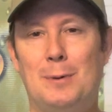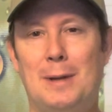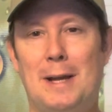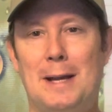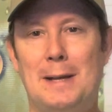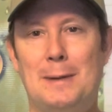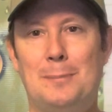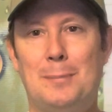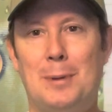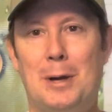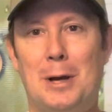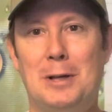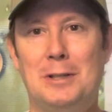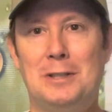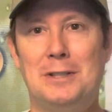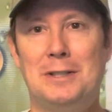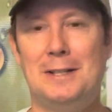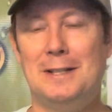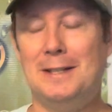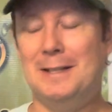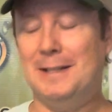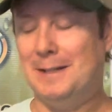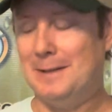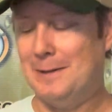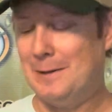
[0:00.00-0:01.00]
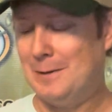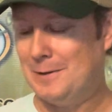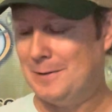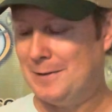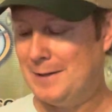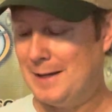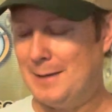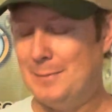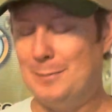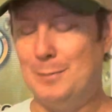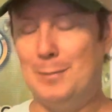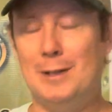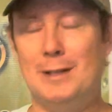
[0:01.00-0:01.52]
like punching and all
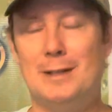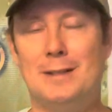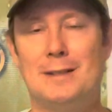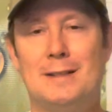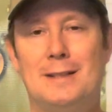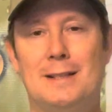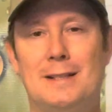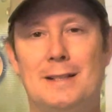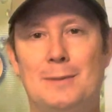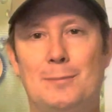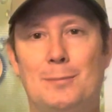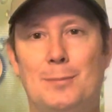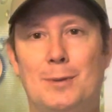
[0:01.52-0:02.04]
that business,